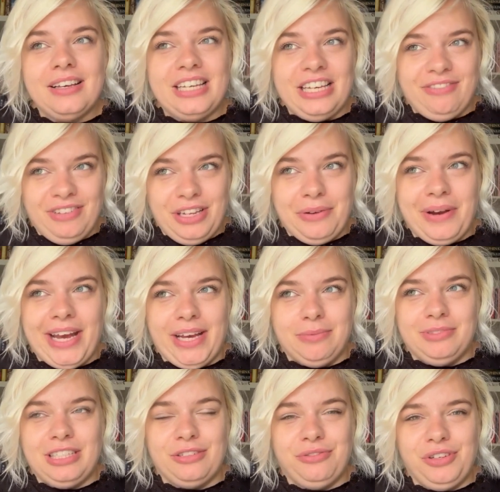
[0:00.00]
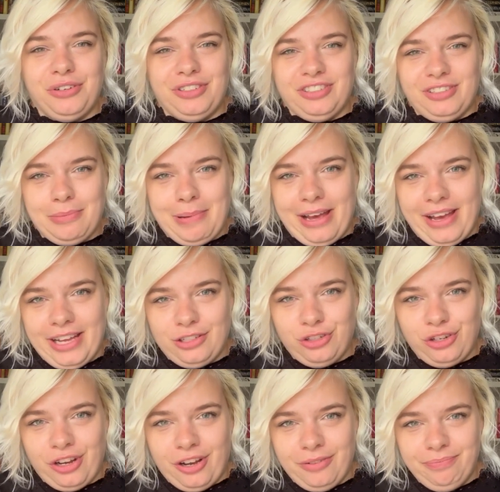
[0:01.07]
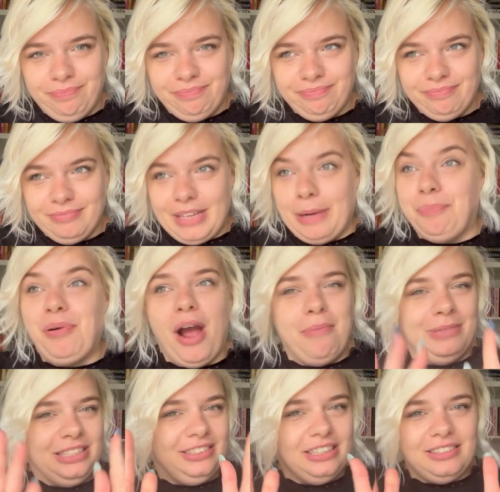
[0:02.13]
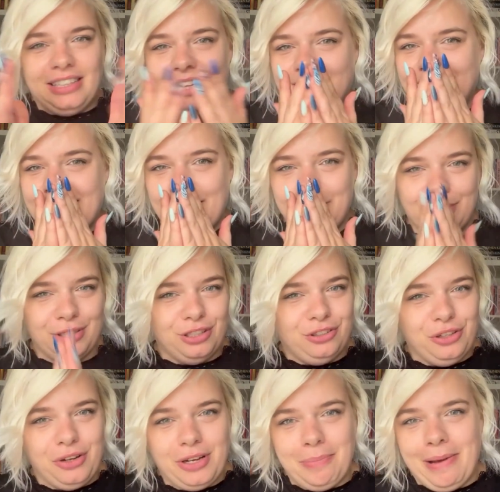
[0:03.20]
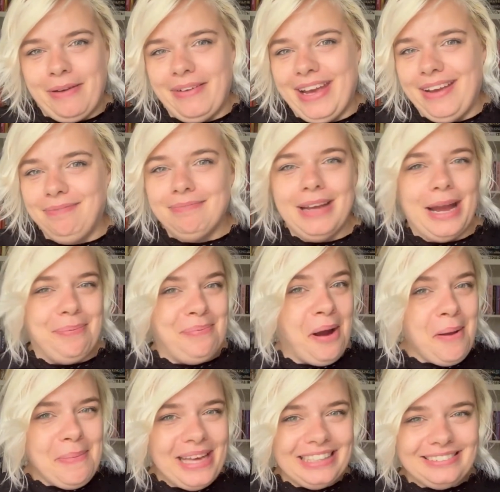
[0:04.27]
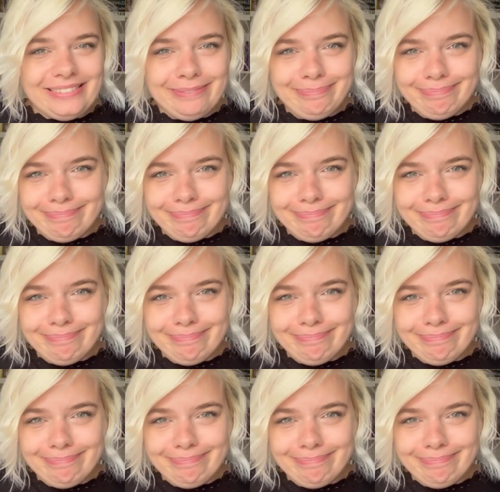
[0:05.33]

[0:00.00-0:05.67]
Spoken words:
Even though I am still furious about Headshot. I promise that's the last time I'm going to talk about it. I promise.